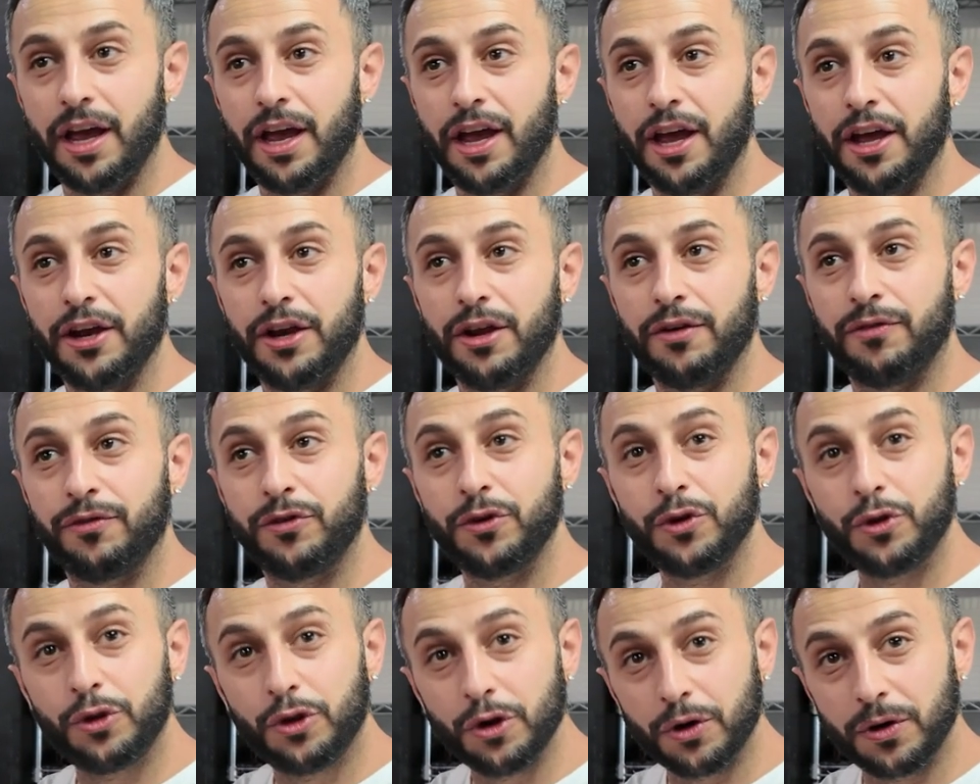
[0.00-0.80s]
And if
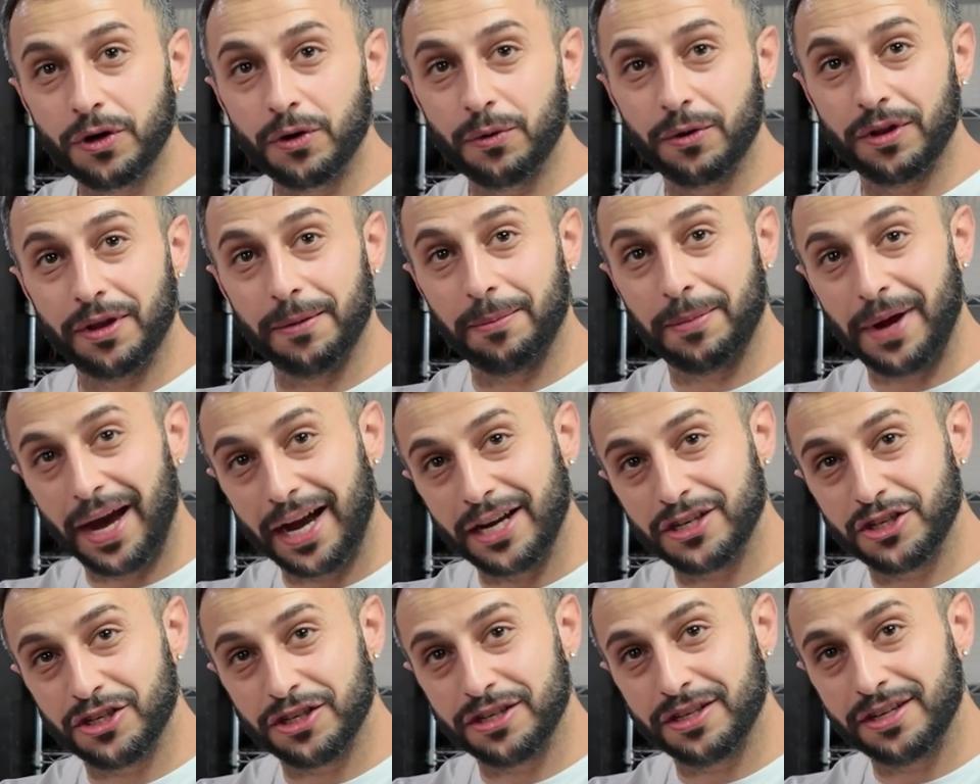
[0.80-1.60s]
you do it with a
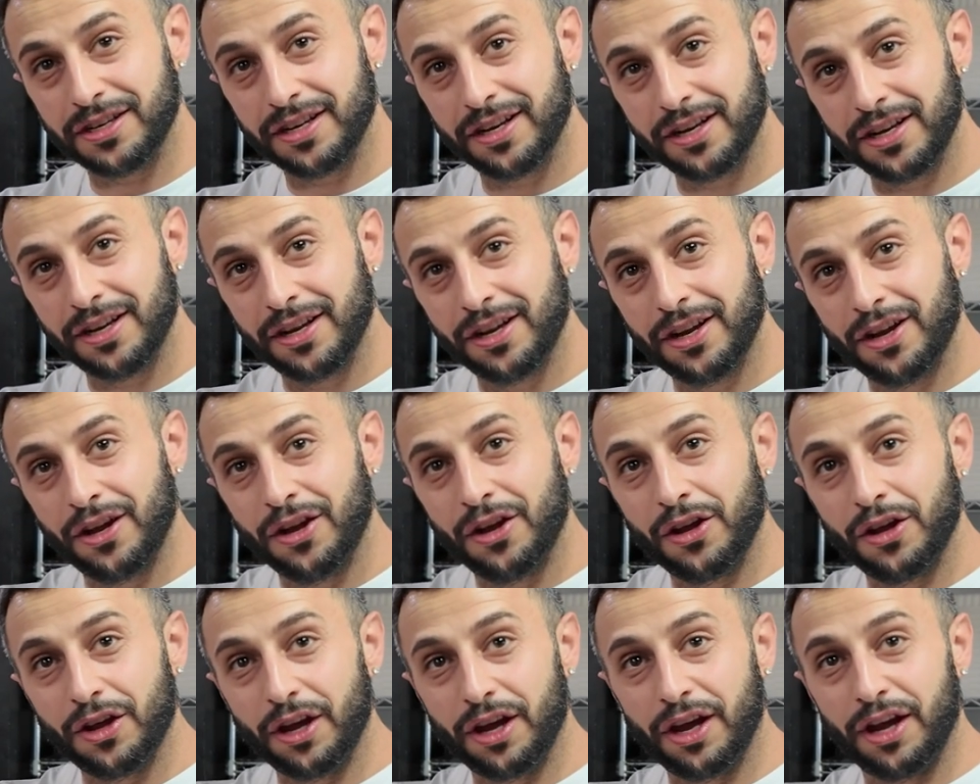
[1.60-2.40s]
passion,
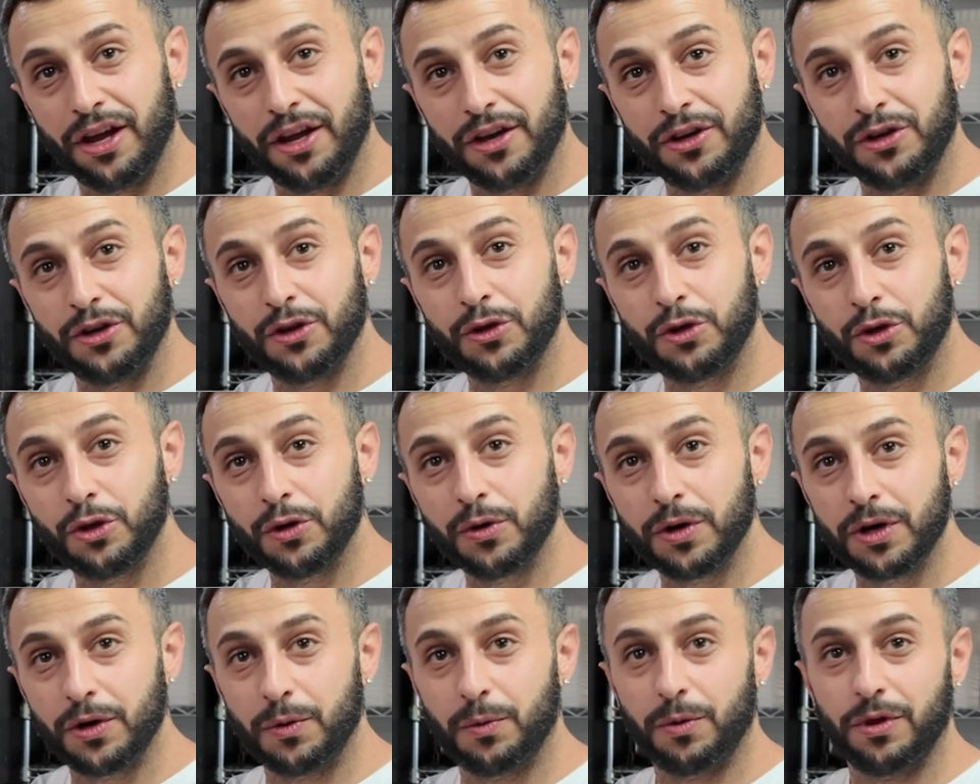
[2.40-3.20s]
and you
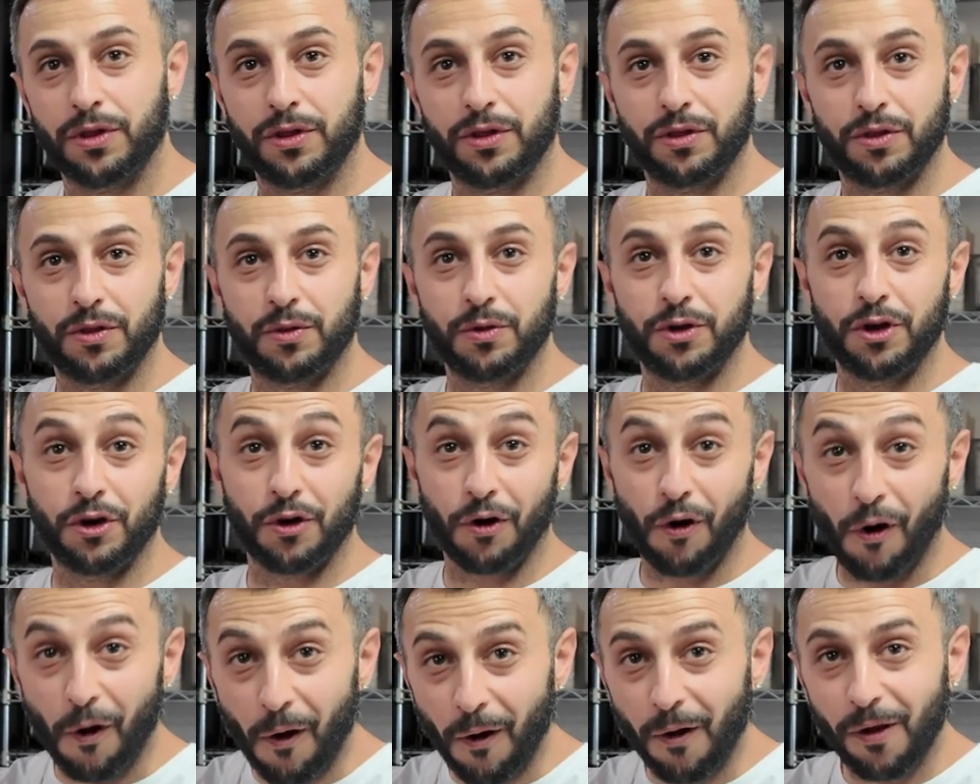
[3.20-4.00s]
do it with
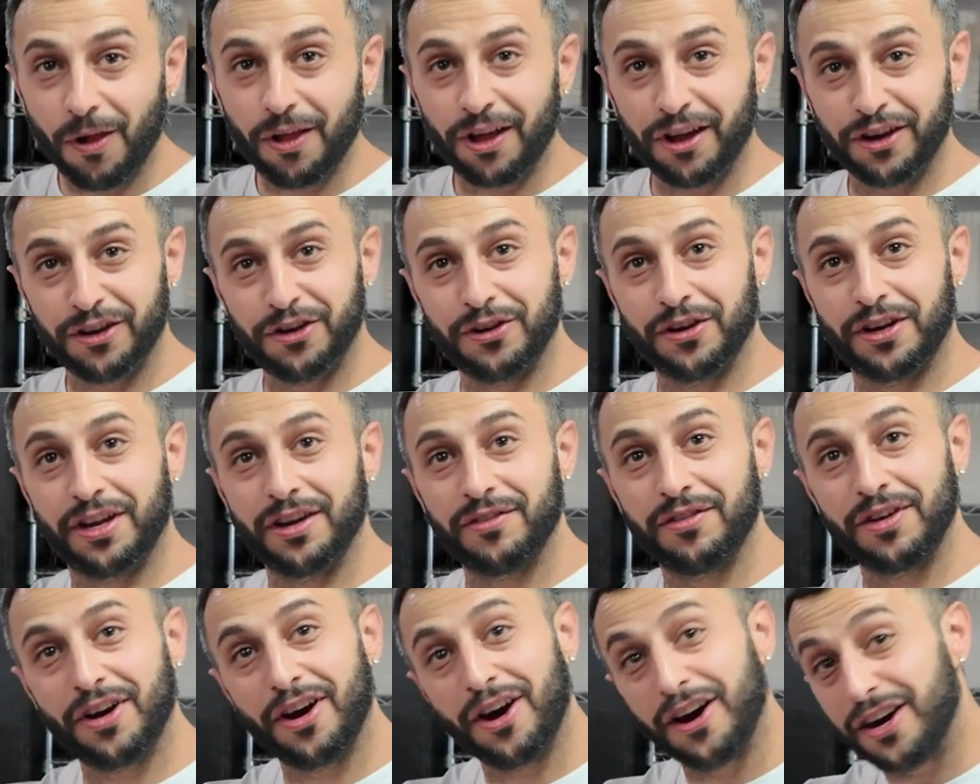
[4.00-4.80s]
your all, and you
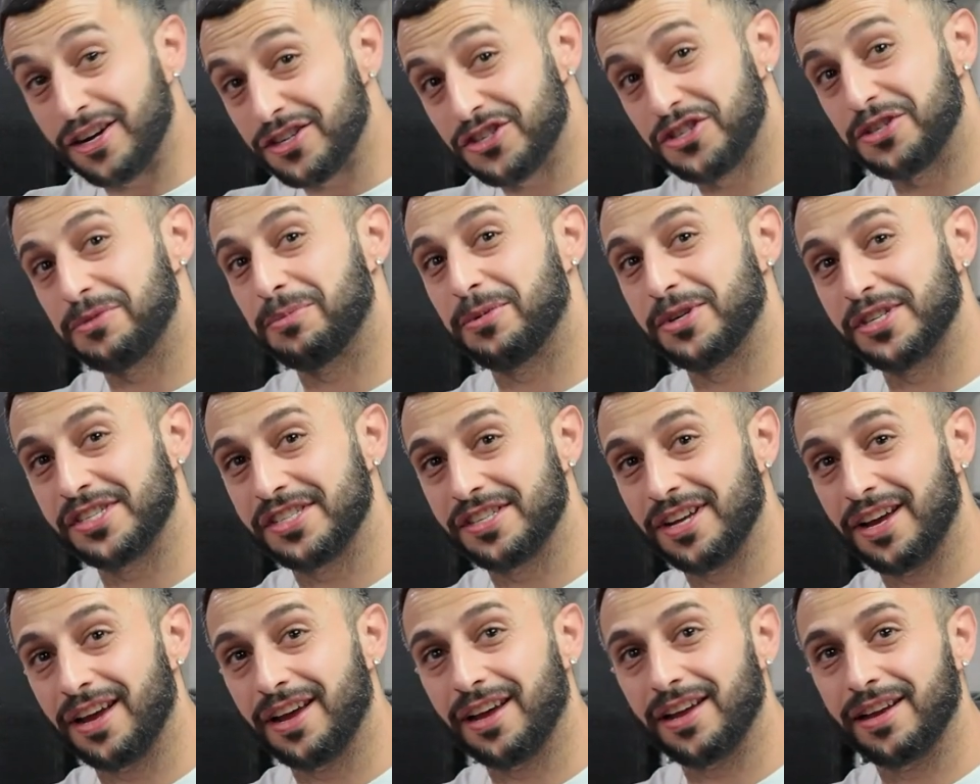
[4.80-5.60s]
give it
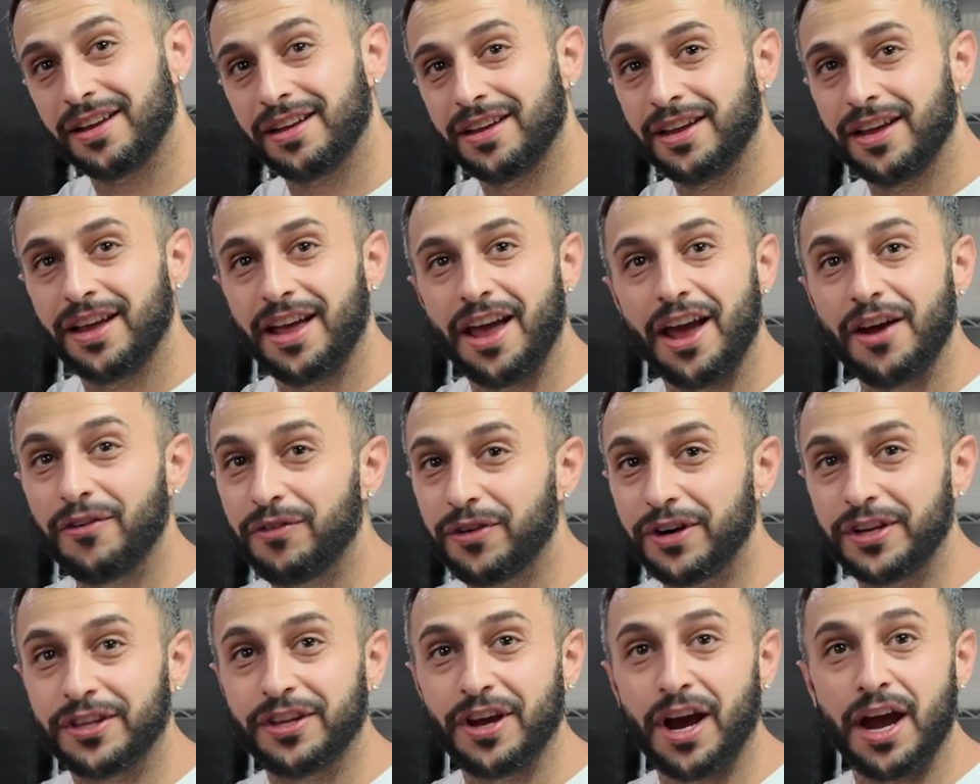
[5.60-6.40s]
100%,
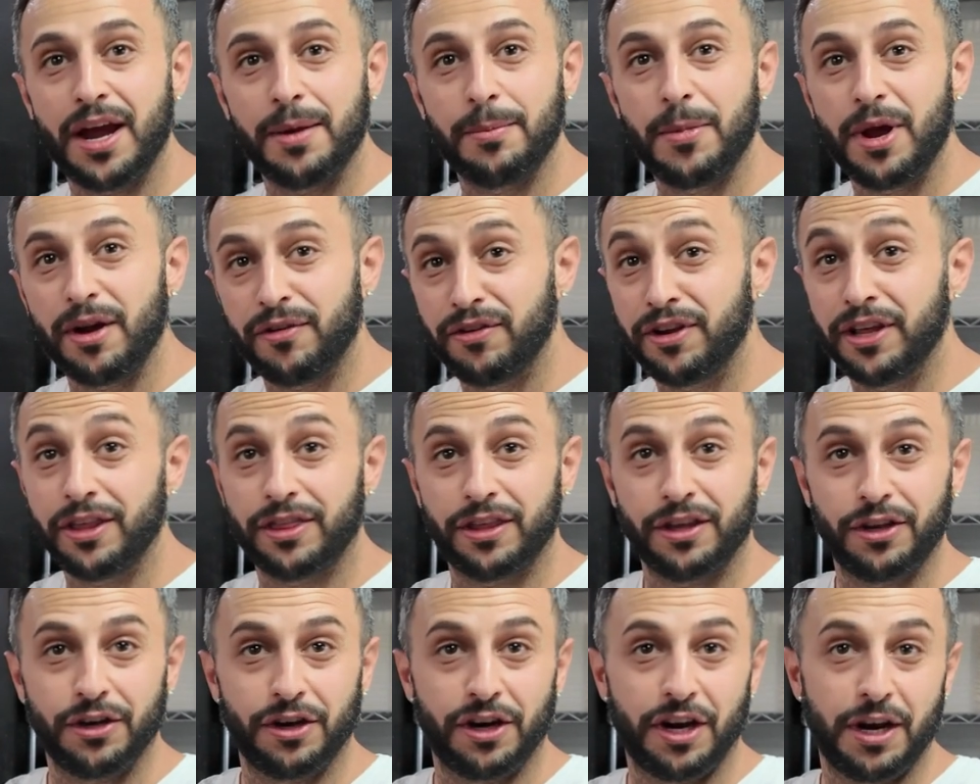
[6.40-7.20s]
every time,
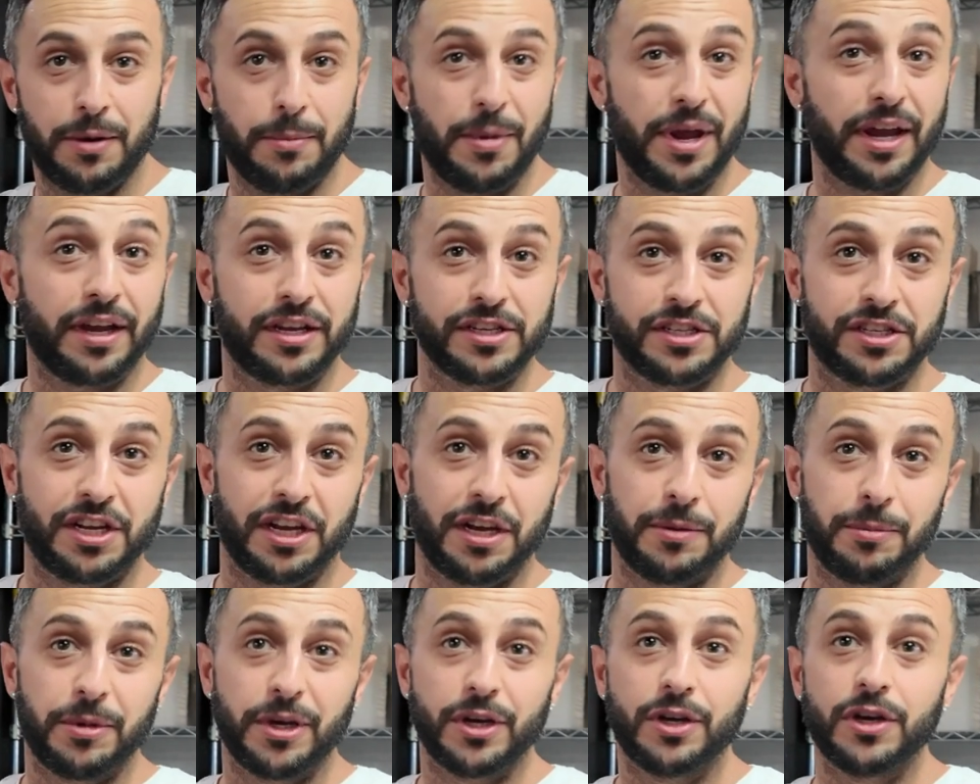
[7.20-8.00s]
everything you're going to make is
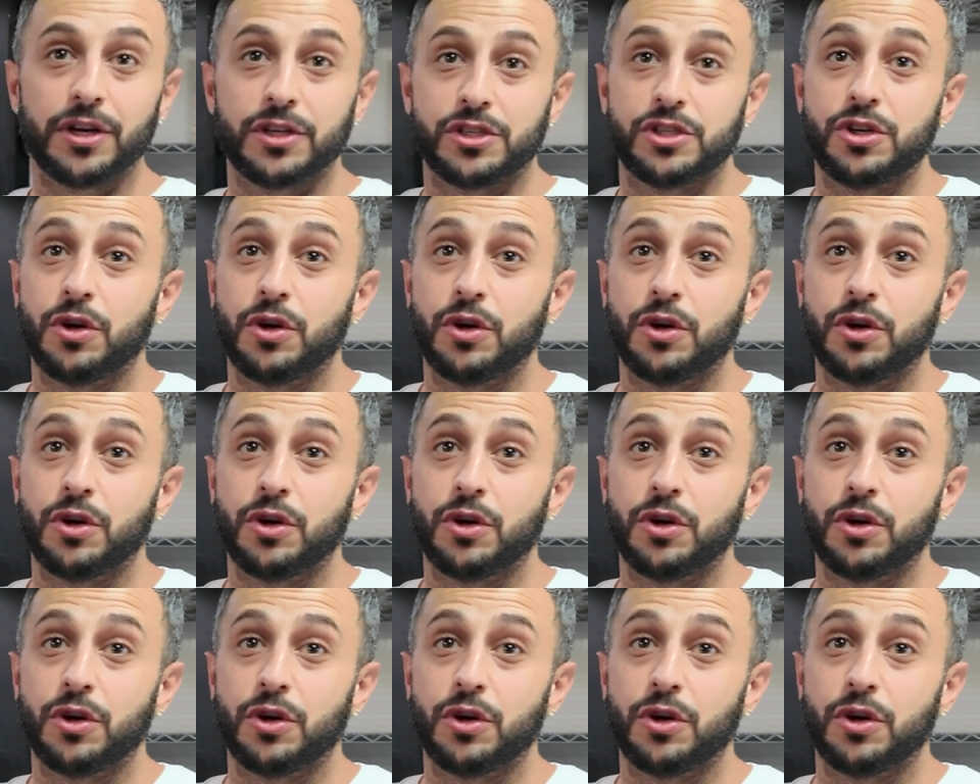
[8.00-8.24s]
going to be good.